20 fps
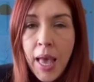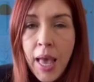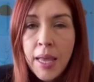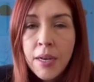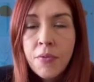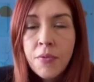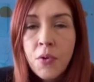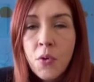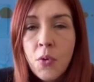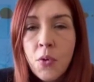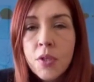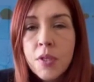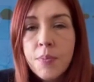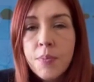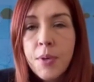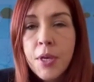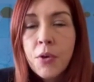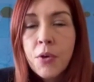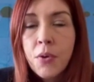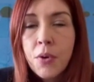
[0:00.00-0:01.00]
And of course,
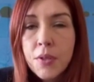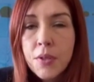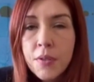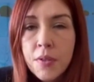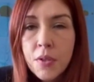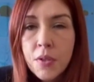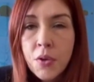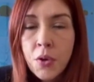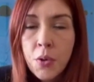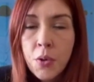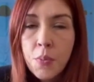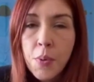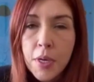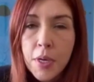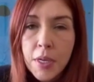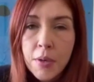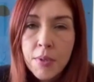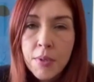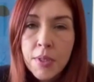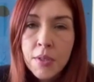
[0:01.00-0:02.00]
because her
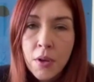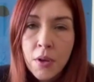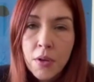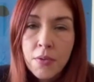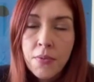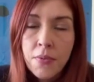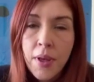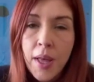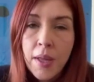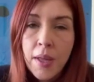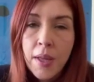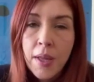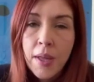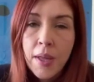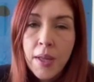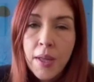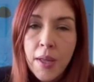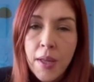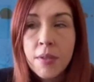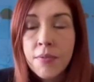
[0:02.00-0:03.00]
body was not found
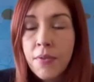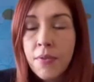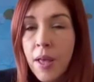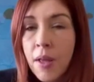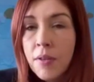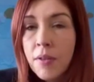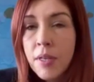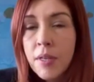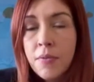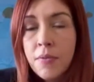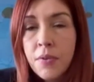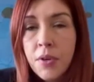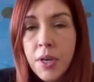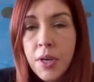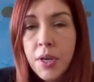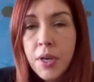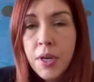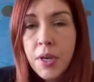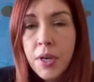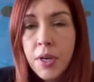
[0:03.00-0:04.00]
and it was found at a
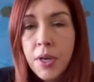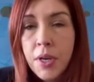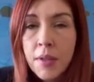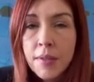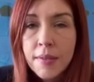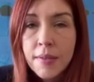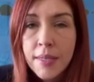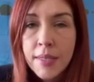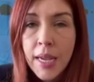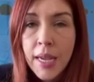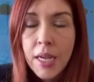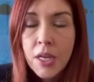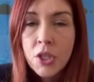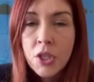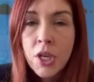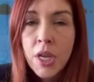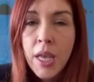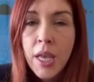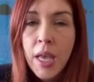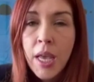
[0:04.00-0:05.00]
very advanced
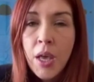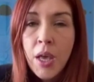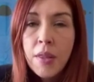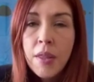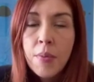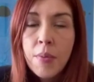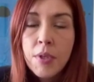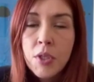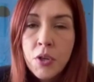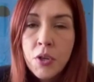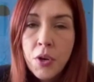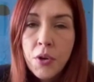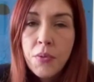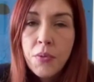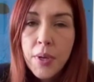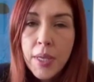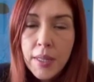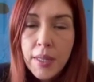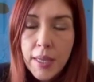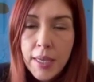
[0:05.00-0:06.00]
stage, there was no
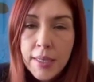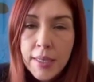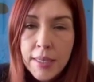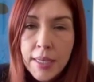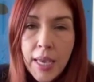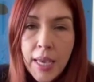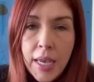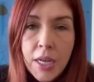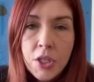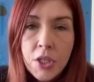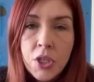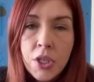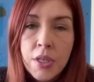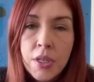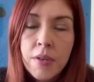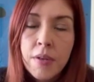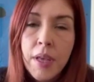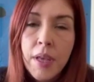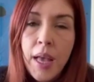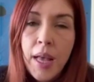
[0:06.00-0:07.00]
real
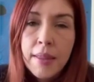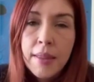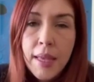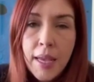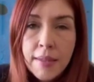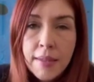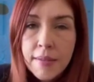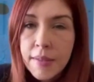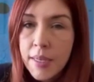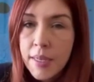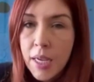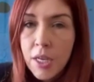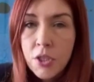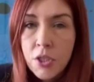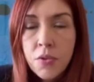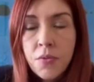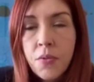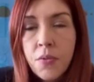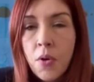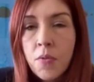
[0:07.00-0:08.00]
indication at that
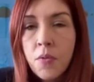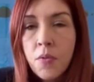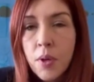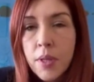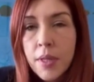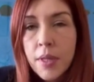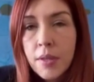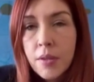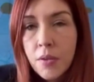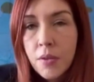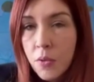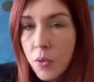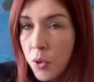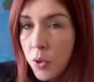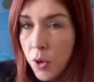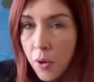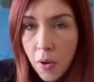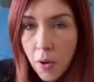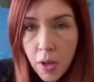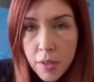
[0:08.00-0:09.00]
stage of what
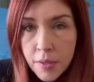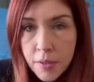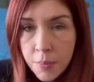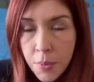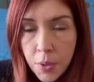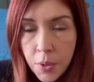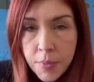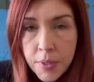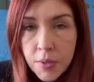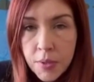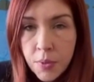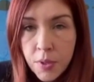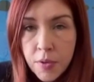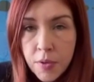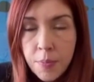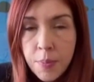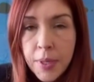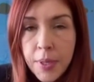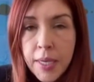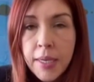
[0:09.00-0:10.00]
her last moments would
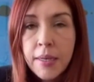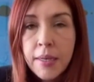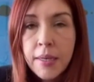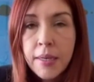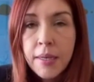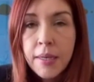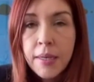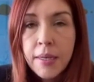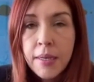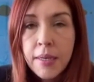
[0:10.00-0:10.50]
have been,